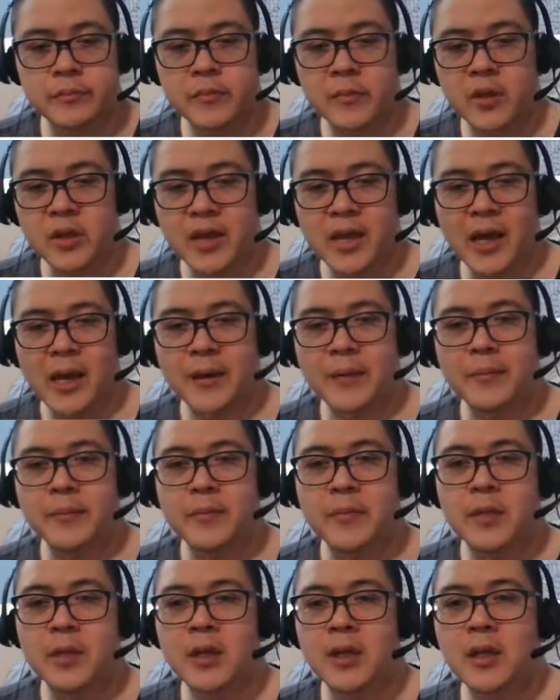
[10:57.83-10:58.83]
Okay,
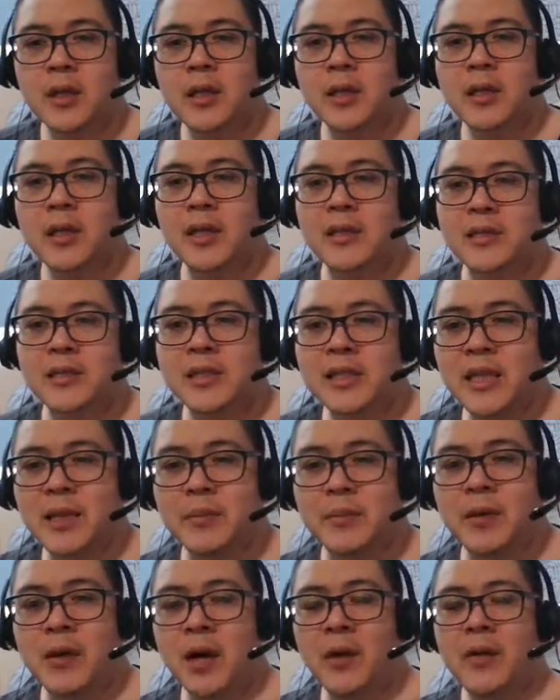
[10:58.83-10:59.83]
let's
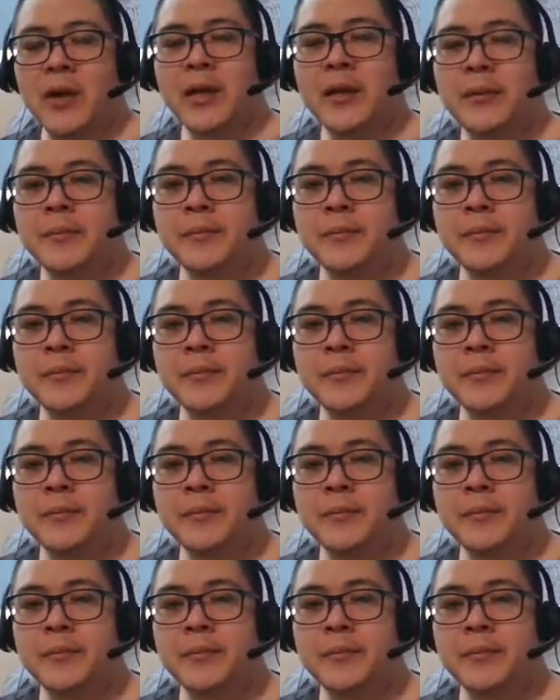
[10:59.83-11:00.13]
keep going